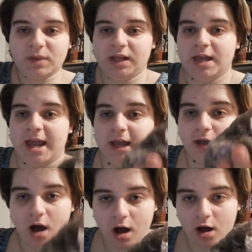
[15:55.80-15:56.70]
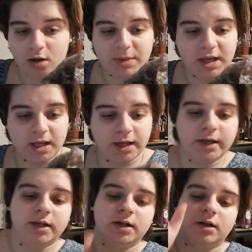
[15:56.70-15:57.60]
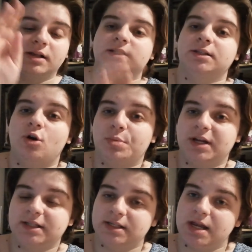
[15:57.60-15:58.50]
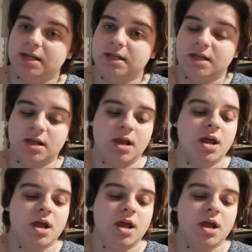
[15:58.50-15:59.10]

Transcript: a calming, opening psyche,